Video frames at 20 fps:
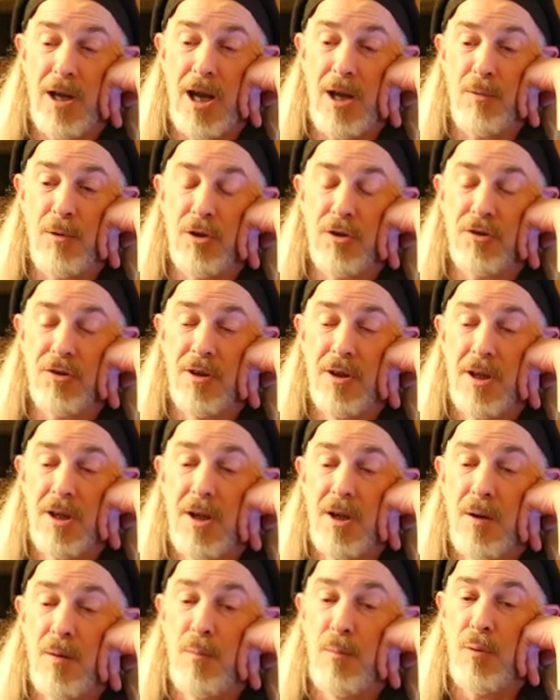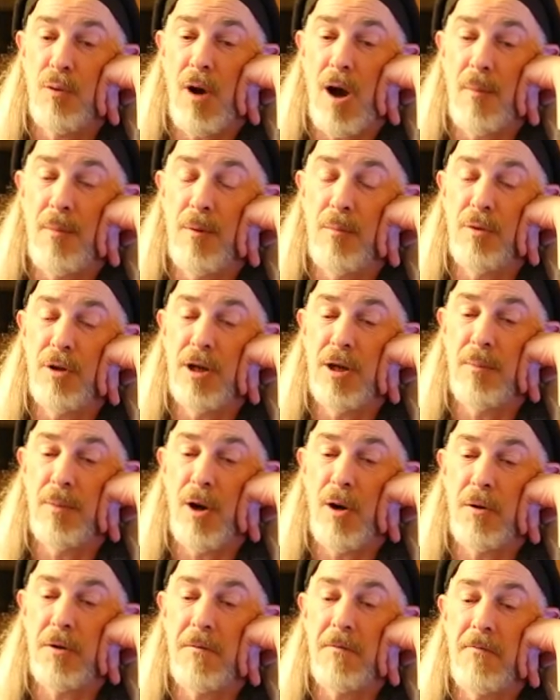I was probably
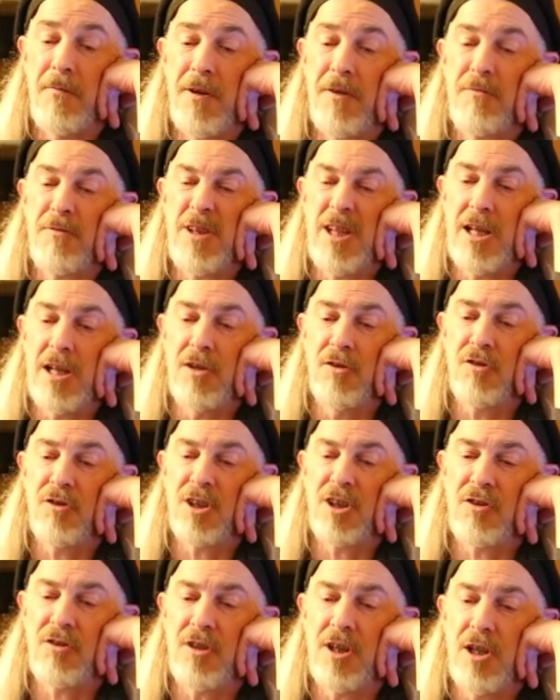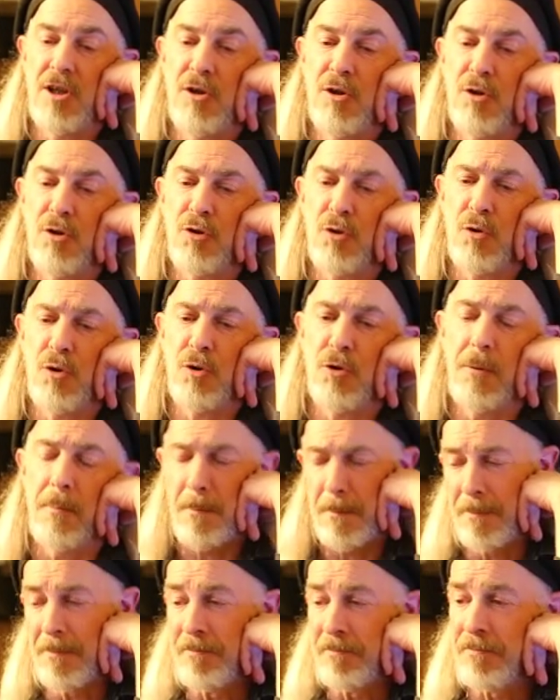about 15, 16 years old.
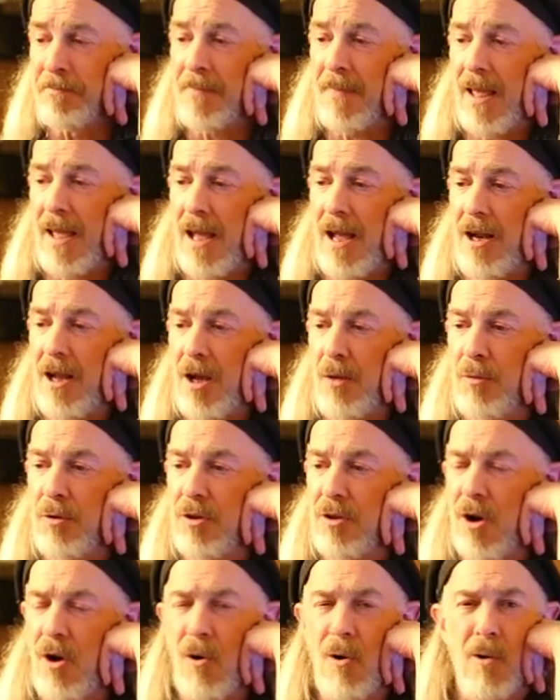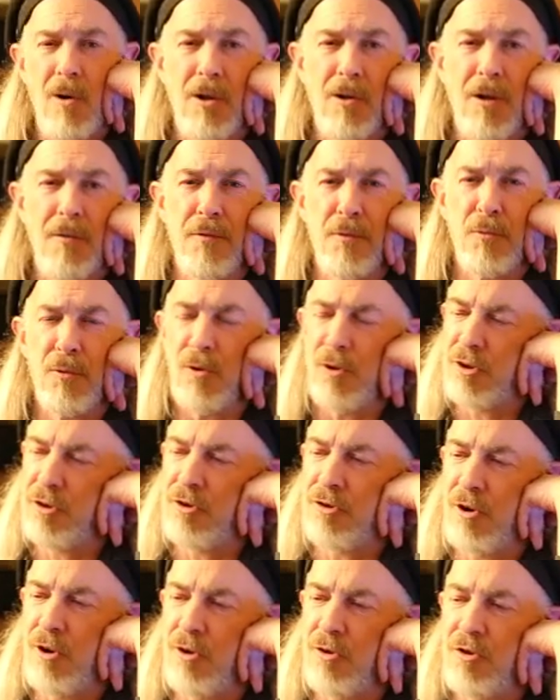And I love the Rolling
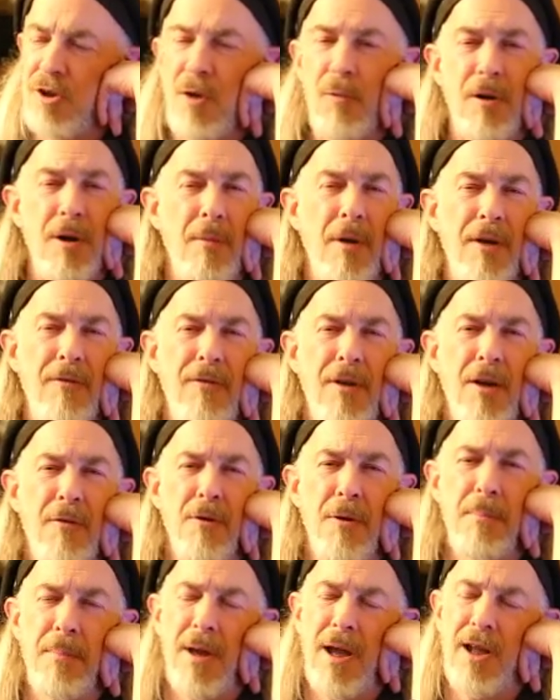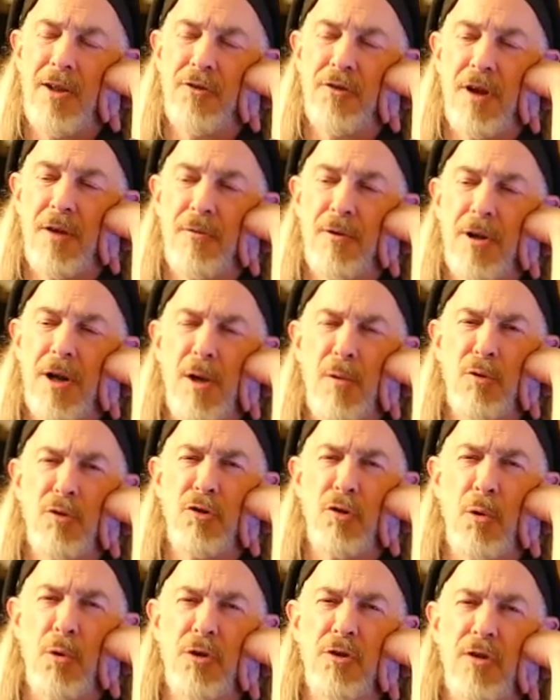Stones. They're one of my favorite bands ever, and I was
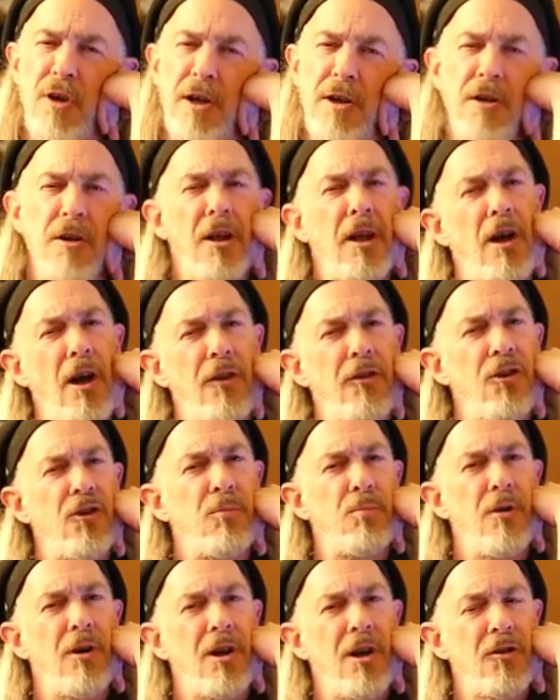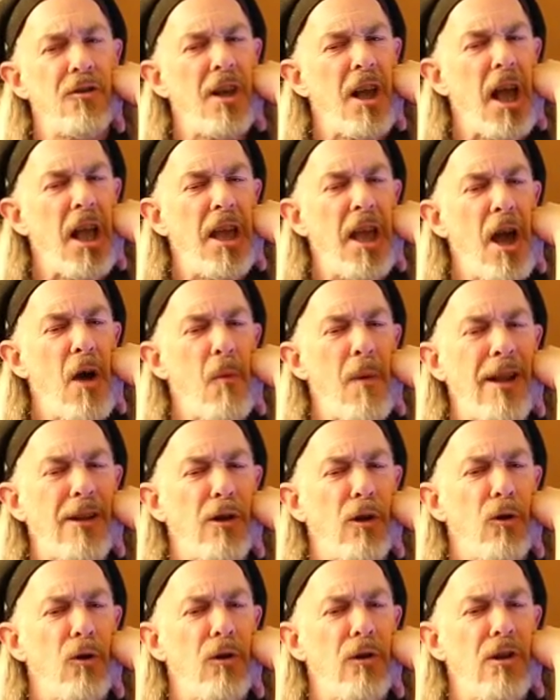so excited I got this book. I was like, I can't wait
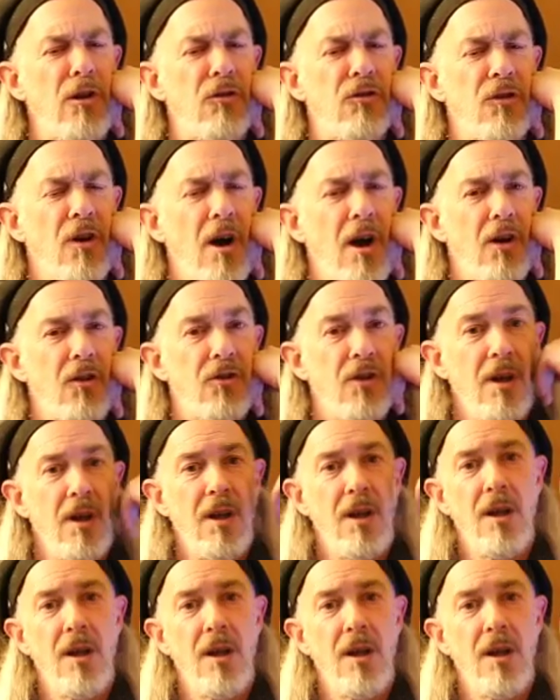to learn these songs.